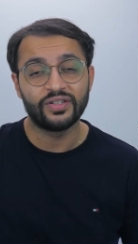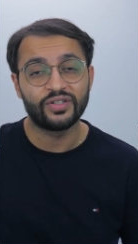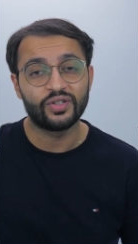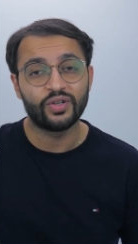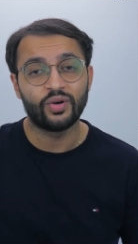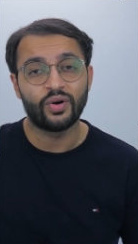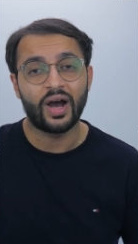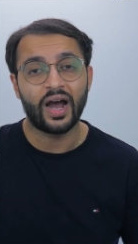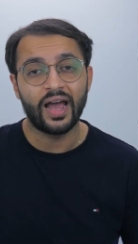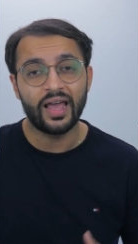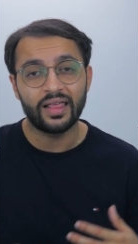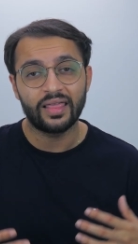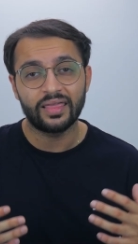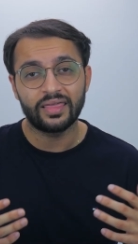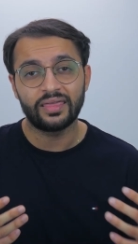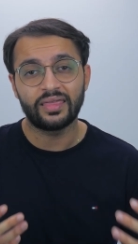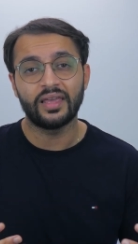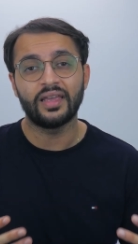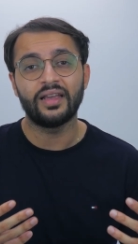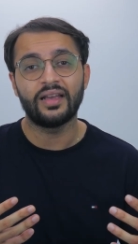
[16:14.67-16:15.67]
So I
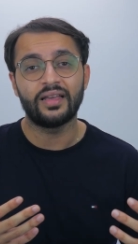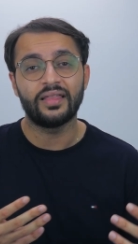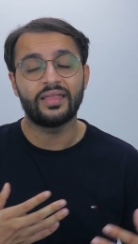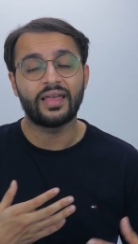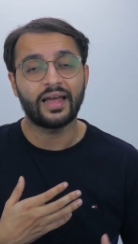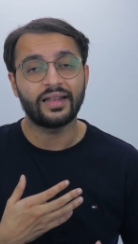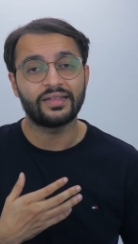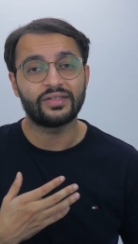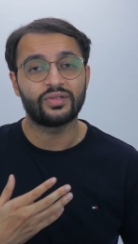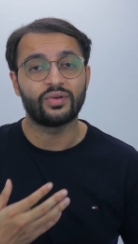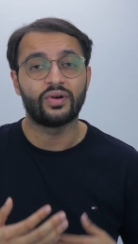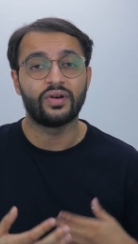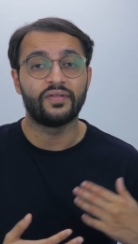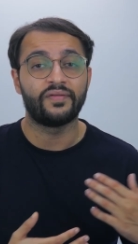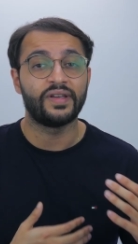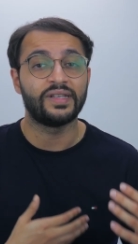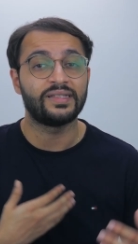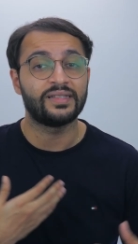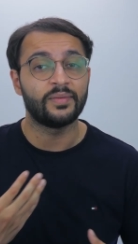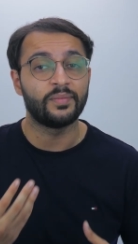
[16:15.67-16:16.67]
think that's sort of
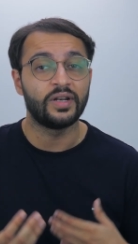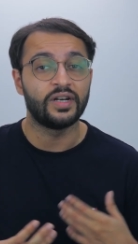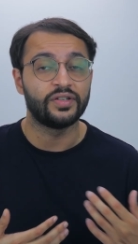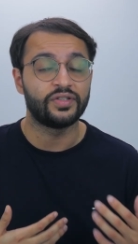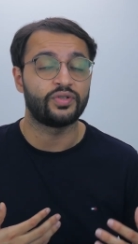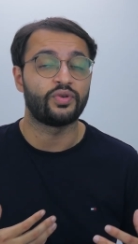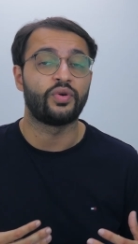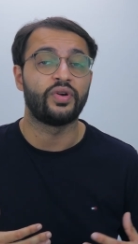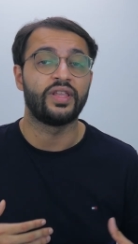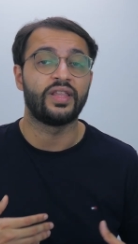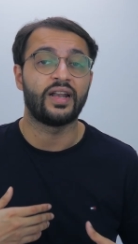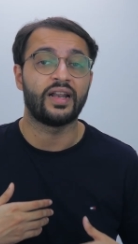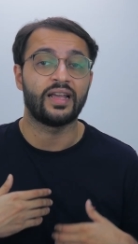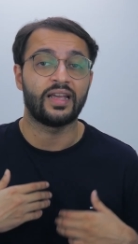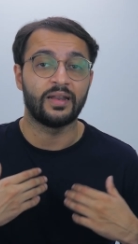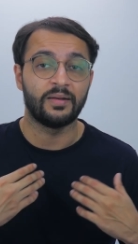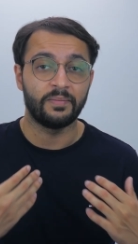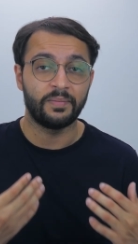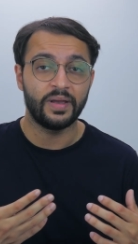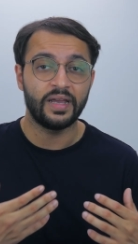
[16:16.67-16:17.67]
a similar story that I
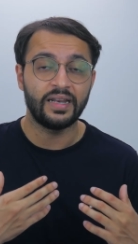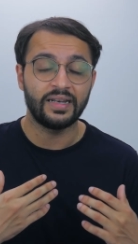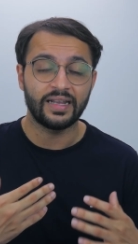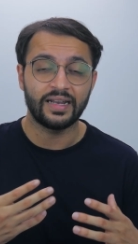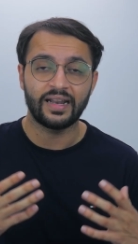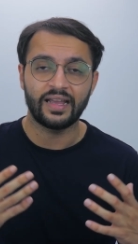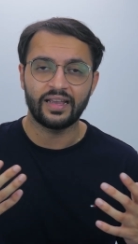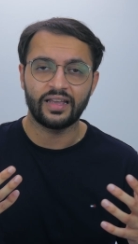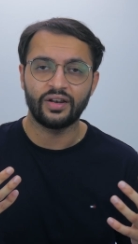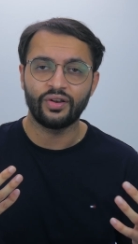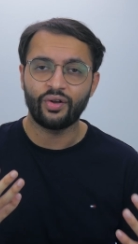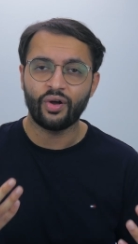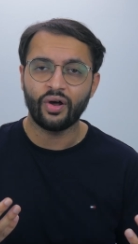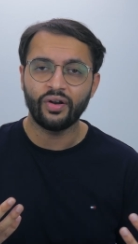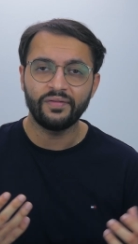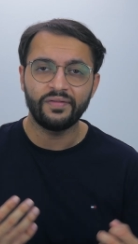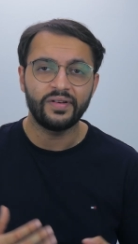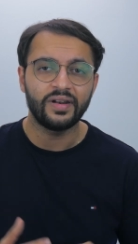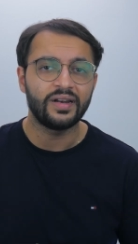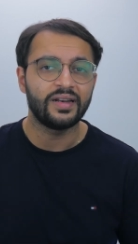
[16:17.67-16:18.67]
can paint, and I can
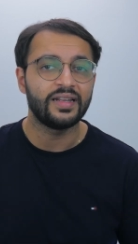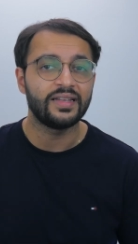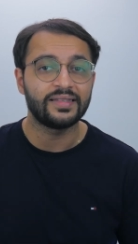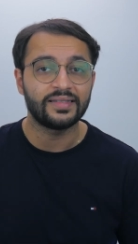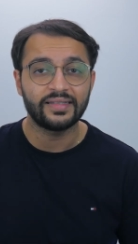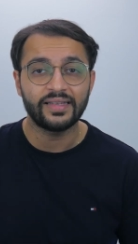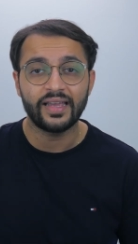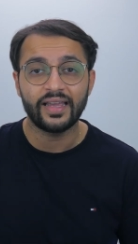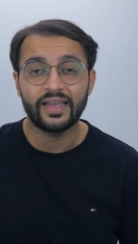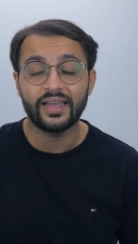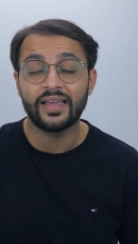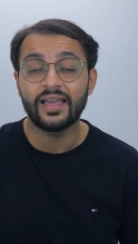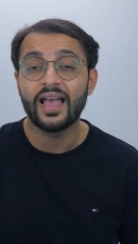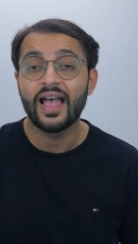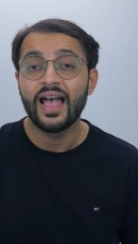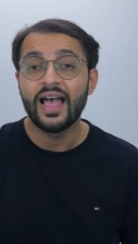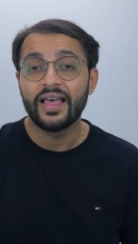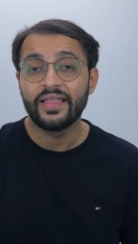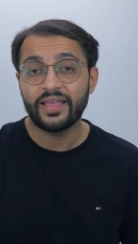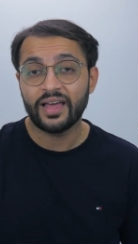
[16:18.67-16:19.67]
confidently say
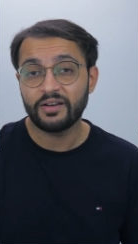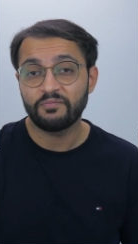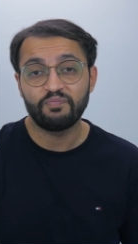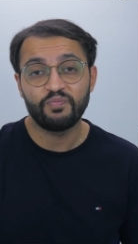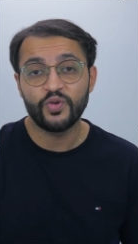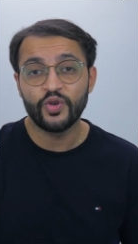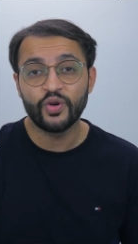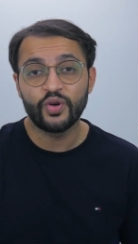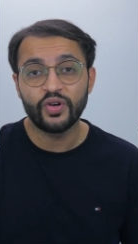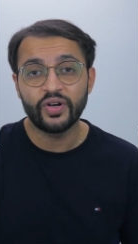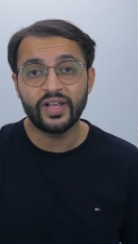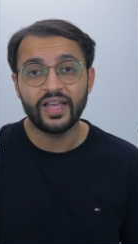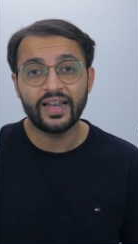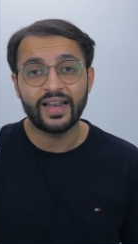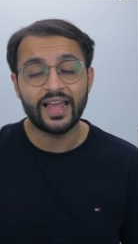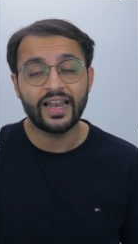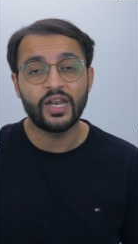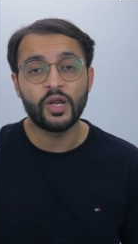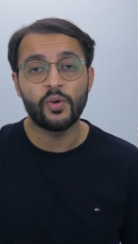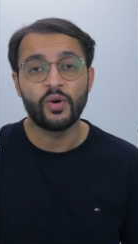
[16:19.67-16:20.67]
that you could get
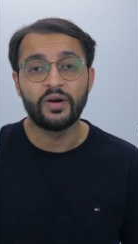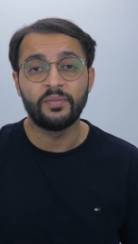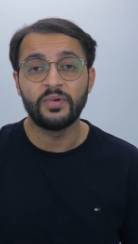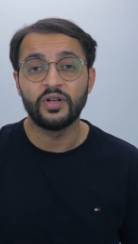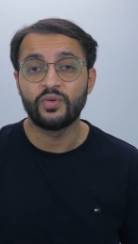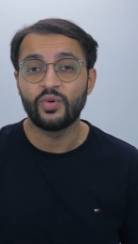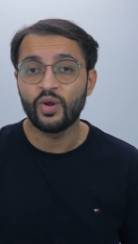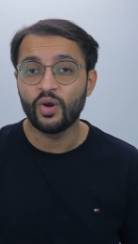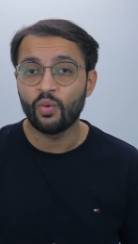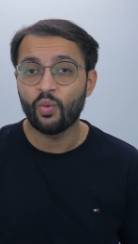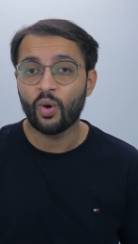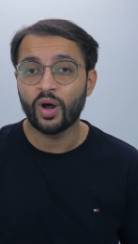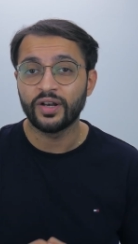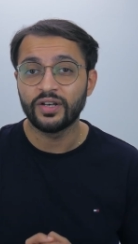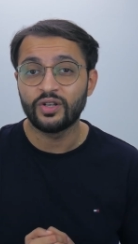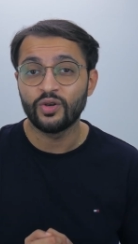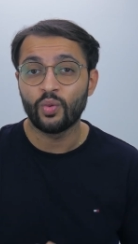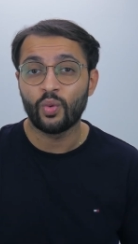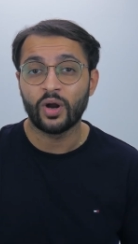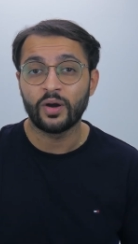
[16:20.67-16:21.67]
anywhere between one
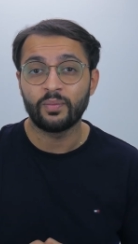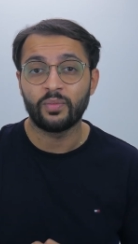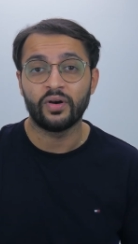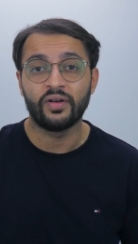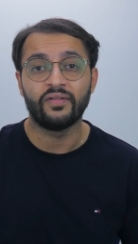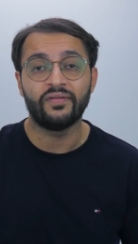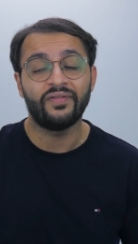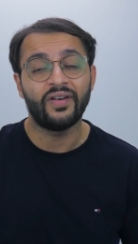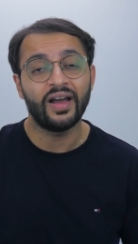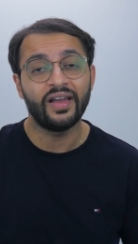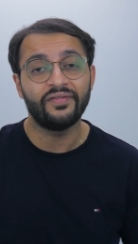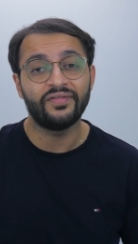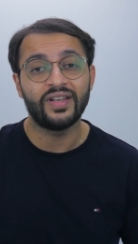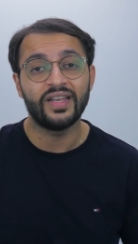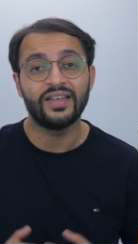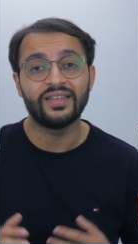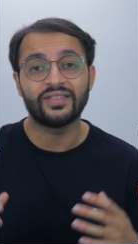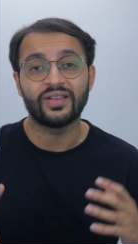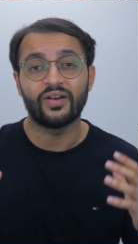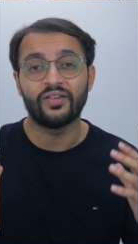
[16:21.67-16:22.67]
to one point five
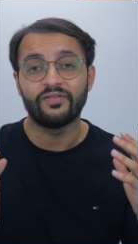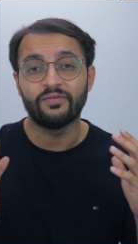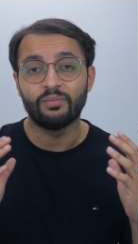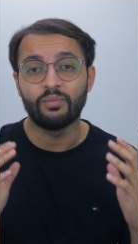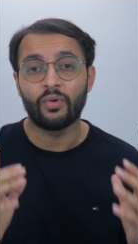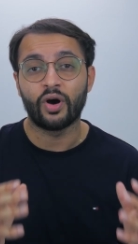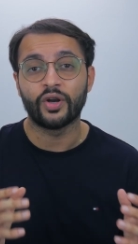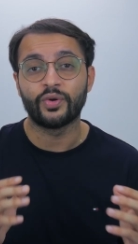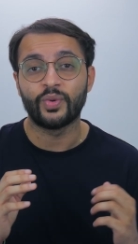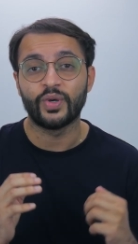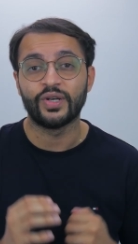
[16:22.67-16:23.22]
days of moderate